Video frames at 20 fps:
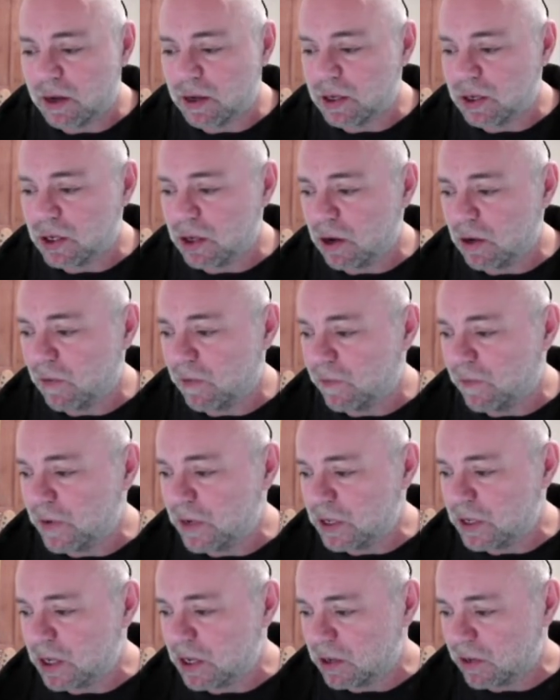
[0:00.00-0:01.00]
So
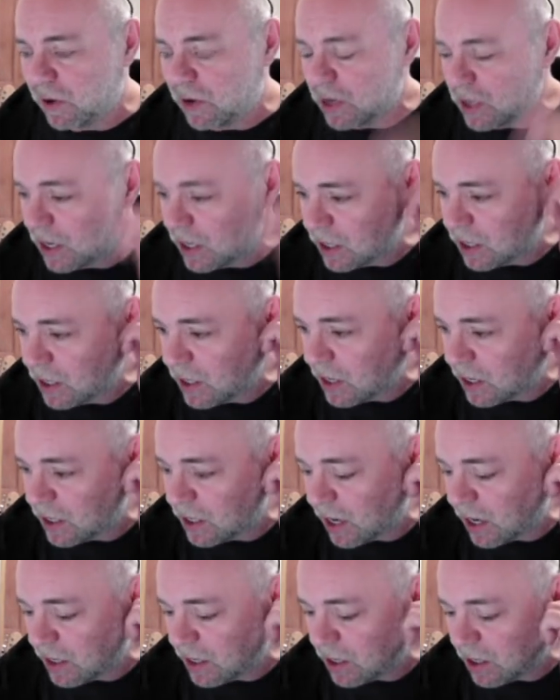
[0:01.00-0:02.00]
first things first, let's
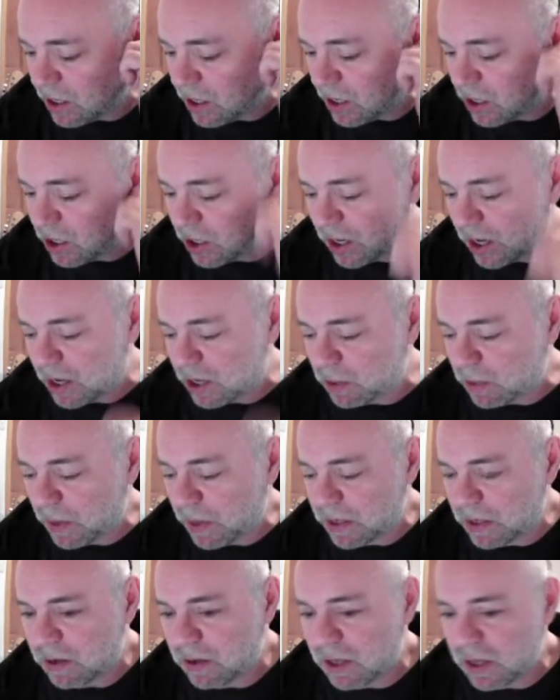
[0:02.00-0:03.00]
get into the digital
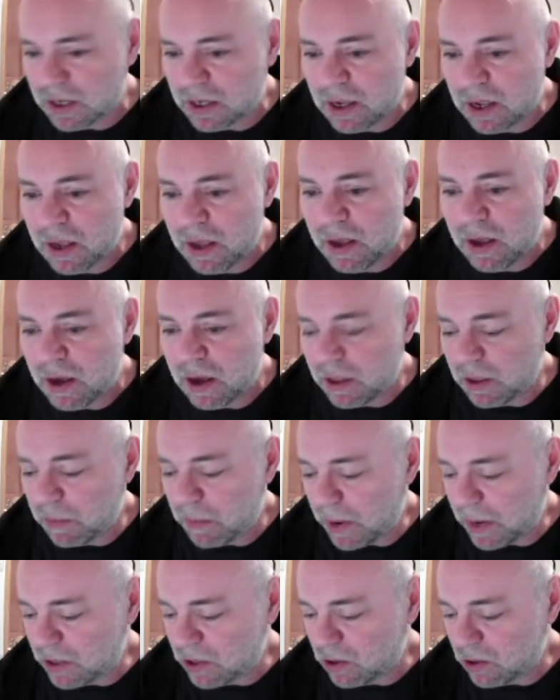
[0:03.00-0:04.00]
aspect of this and the
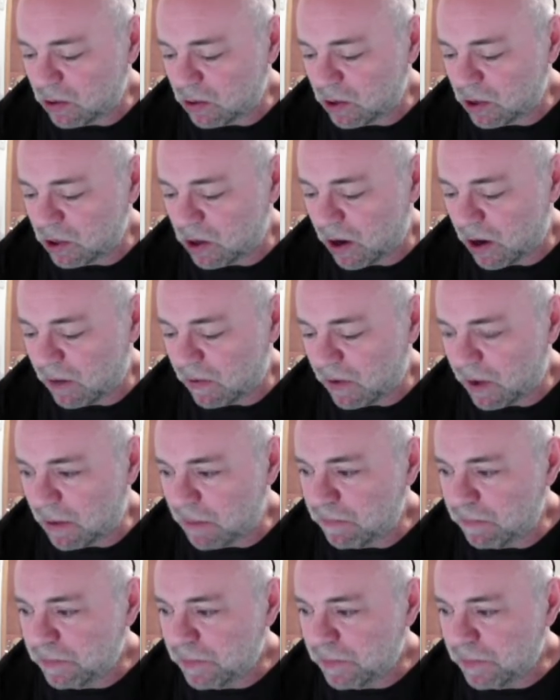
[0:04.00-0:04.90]
pencil side of it.